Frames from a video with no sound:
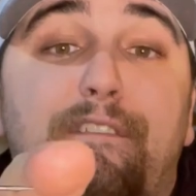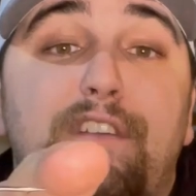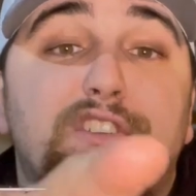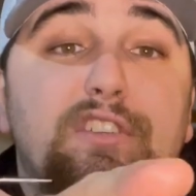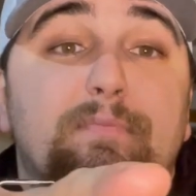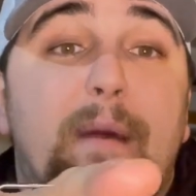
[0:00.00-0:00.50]

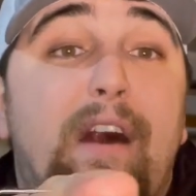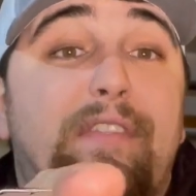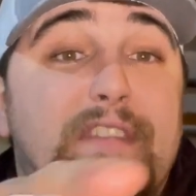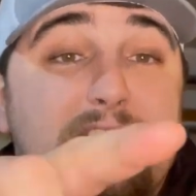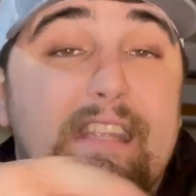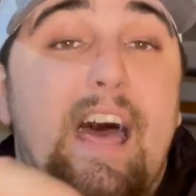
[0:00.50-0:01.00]
fish's
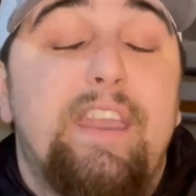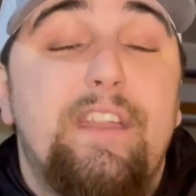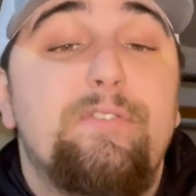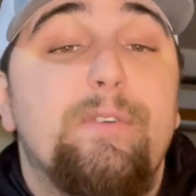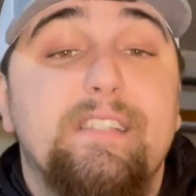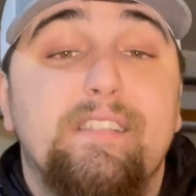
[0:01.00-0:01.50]
mouth to slide
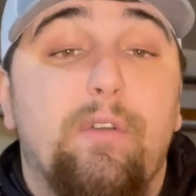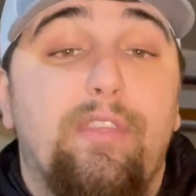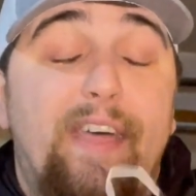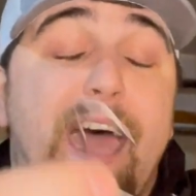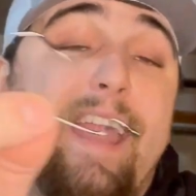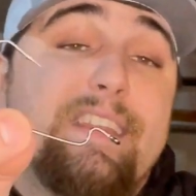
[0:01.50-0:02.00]
into it. So
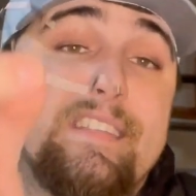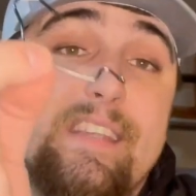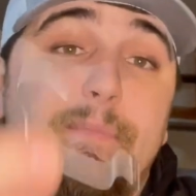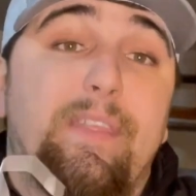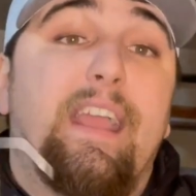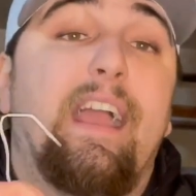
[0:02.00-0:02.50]
that is
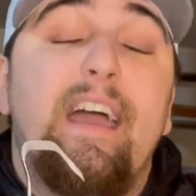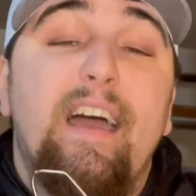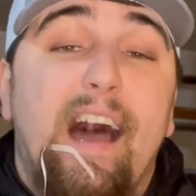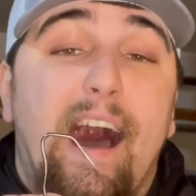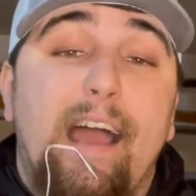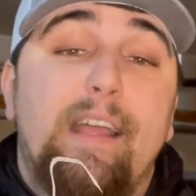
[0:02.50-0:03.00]
something
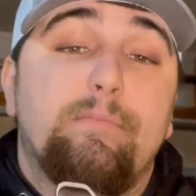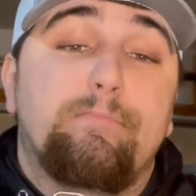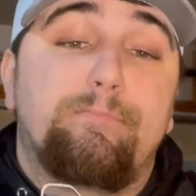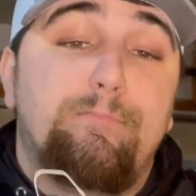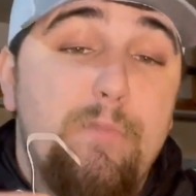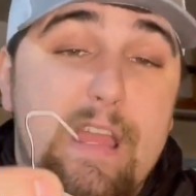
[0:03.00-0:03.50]
I am
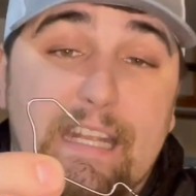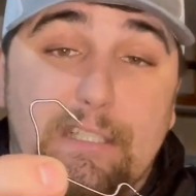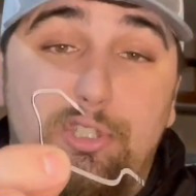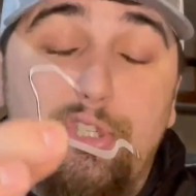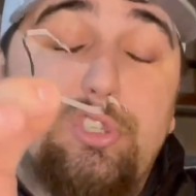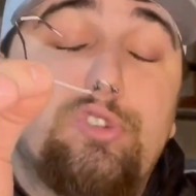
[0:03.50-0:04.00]

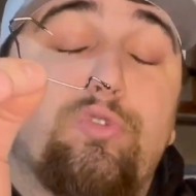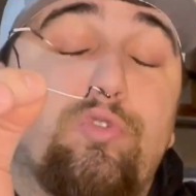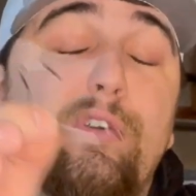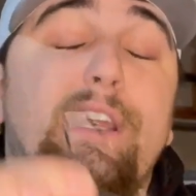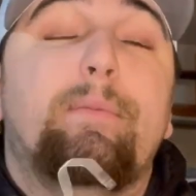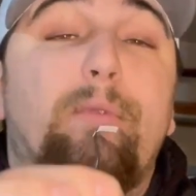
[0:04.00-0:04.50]

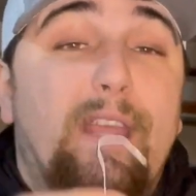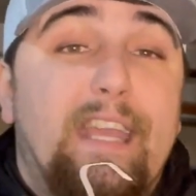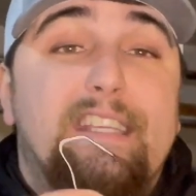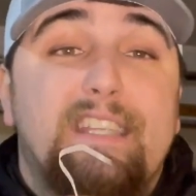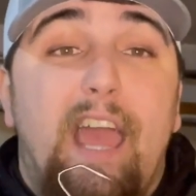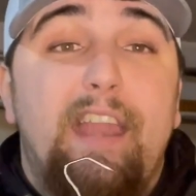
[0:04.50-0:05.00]
extremely
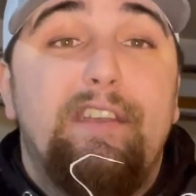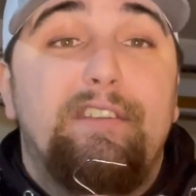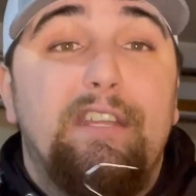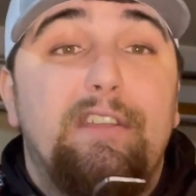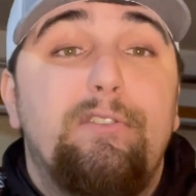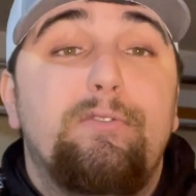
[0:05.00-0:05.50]
excited
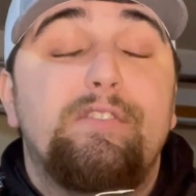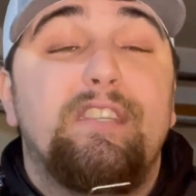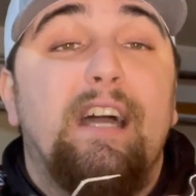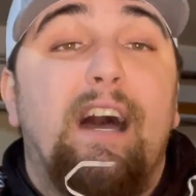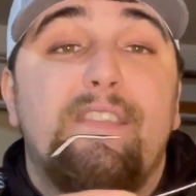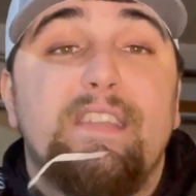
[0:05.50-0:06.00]
to
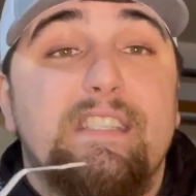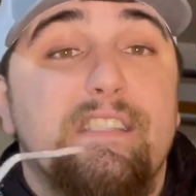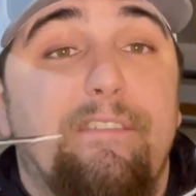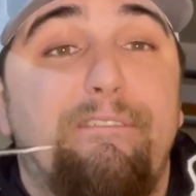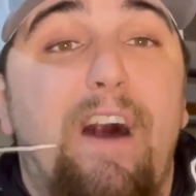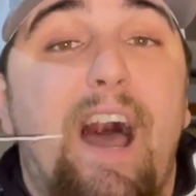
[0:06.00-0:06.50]
use. This is
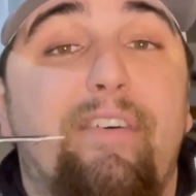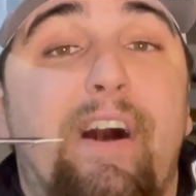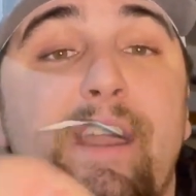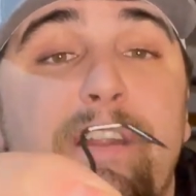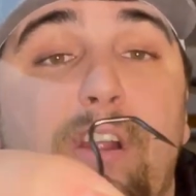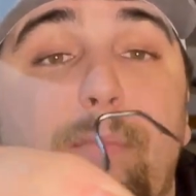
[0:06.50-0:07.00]
a 5
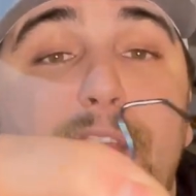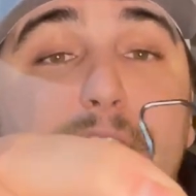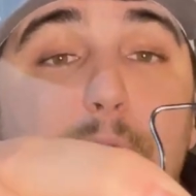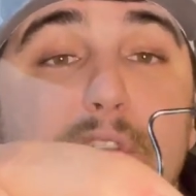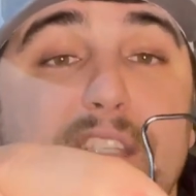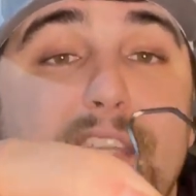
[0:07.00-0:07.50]
out here. I'm going to
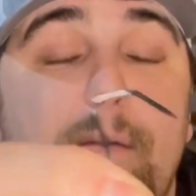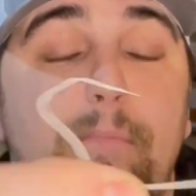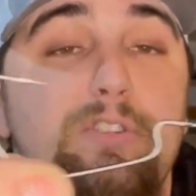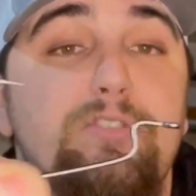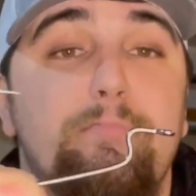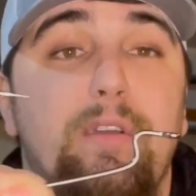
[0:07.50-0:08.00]
throw this on a
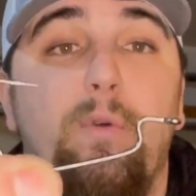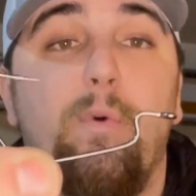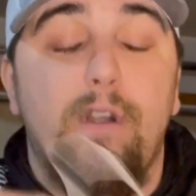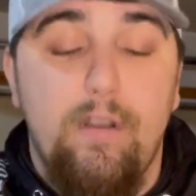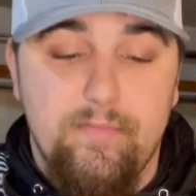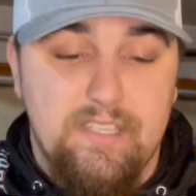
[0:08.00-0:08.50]
bunch of big
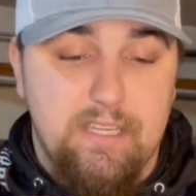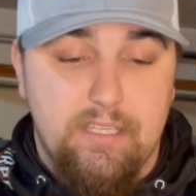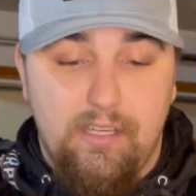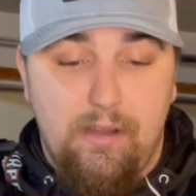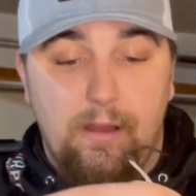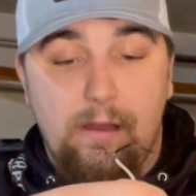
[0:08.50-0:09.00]
worms
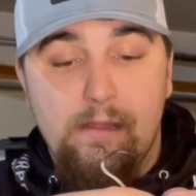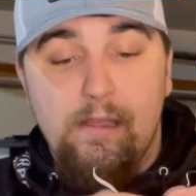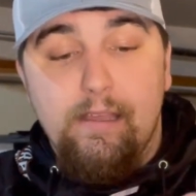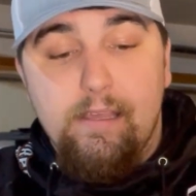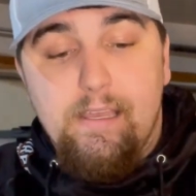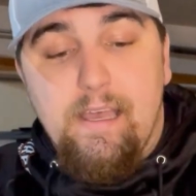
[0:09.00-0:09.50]
this year.
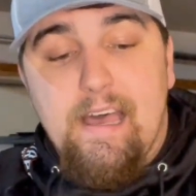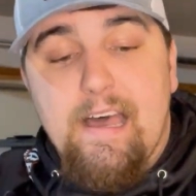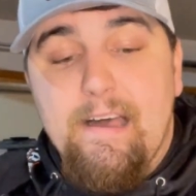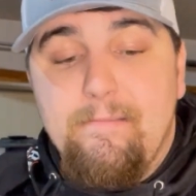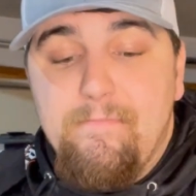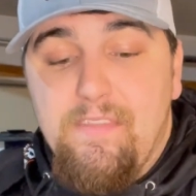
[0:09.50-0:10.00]

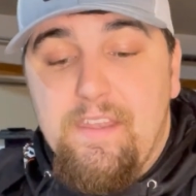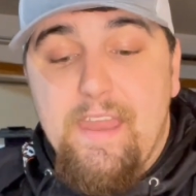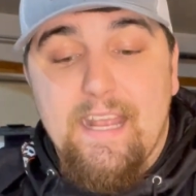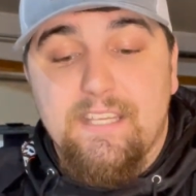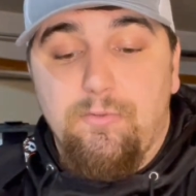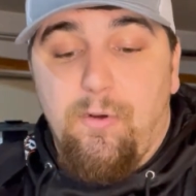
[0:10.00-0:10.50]
The
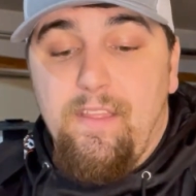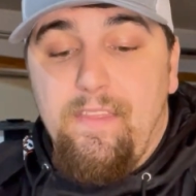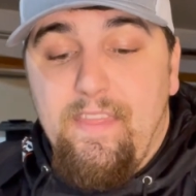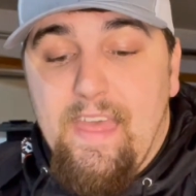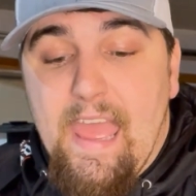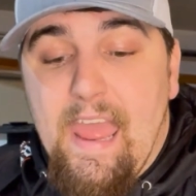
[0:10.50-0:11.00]
next
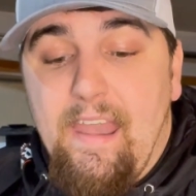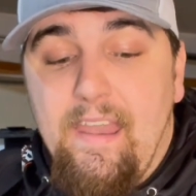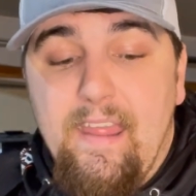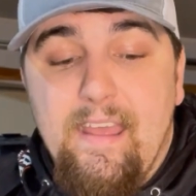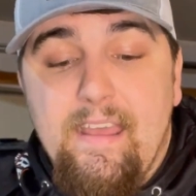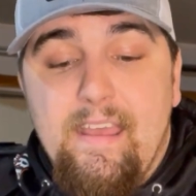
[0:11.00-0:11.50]
one that